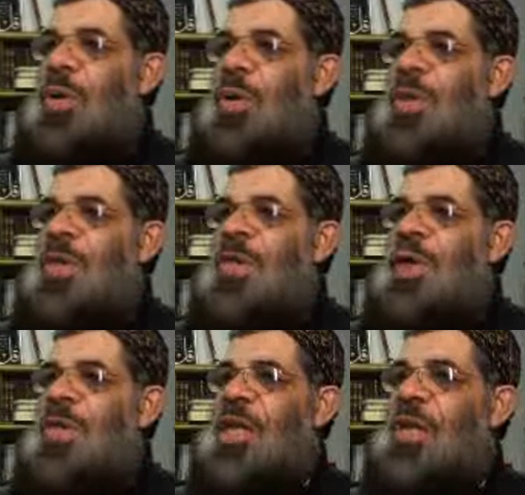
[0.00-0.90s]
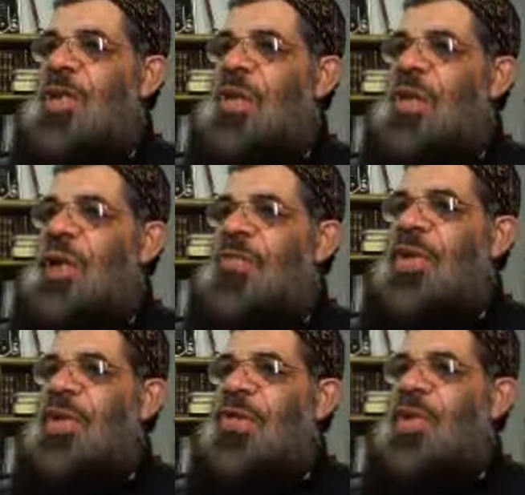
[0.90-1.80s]
Hold a second, I think we have
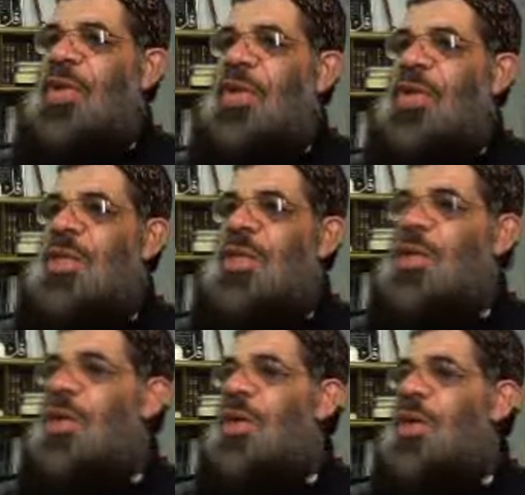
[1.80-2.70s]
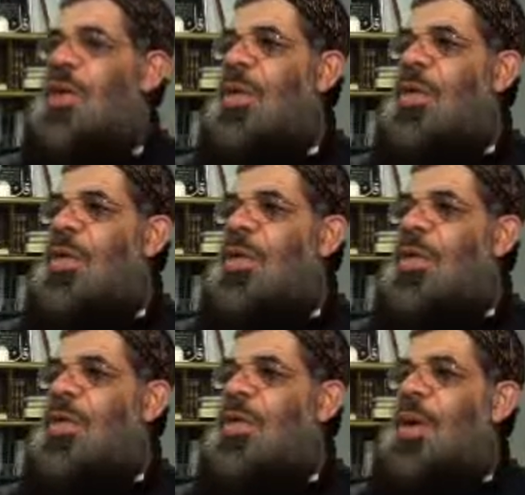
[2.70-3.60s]
a disconnected or
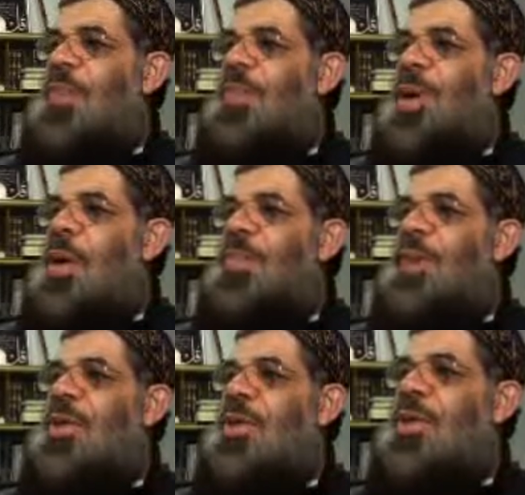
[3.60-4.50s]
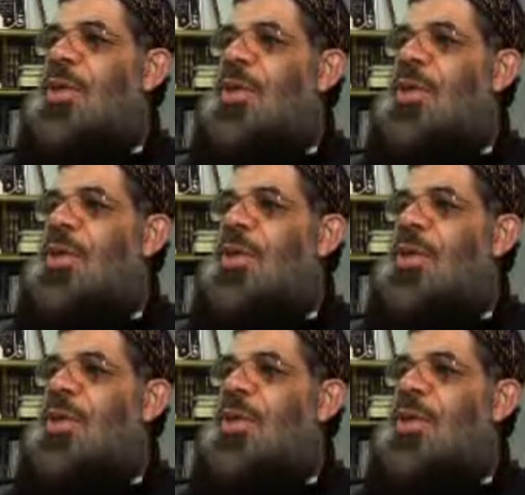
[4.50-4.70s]
some problem here.